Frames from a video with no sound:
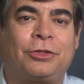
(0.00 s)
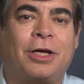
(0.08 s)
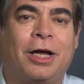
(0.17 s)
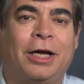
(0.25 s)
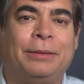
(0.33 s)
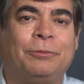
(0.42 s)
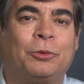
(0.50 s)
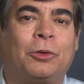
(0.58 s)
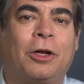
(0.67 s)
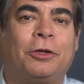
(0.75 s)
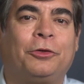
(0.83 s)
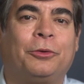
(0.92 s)
time.
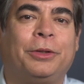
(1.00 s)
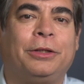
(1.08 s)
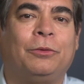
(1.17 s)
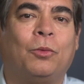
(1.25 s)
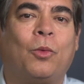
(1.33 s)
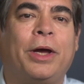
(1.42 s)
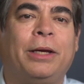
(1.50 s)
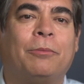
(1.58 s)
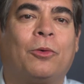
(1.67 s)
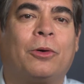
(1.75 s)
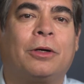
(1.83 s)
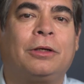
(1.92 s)
We're all doing way
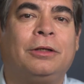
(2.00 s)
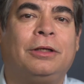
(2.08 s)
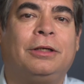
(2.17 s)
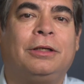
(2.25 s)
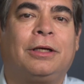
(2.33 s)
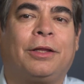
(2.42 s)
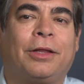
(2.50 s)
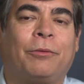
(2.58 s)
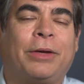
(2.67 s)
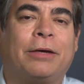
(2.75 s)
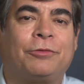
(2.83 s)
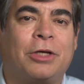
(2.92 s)
more than
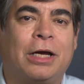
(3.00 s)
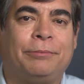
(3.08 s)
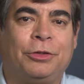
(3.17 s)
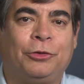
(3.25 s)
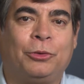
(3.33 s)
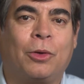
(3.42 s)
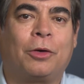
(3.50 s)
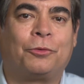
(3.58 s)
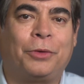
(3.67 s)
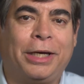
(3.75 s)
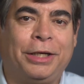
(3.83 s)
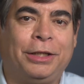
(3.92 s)
we have time to do
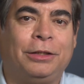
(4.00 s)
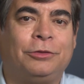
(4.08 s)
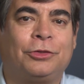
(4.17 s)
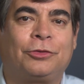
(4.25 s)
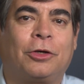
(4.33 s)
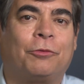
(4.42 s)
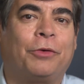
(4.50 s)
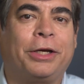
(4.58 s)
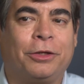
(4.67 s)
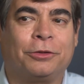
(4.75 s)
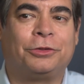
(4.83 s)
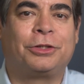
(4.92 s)
already, just our regular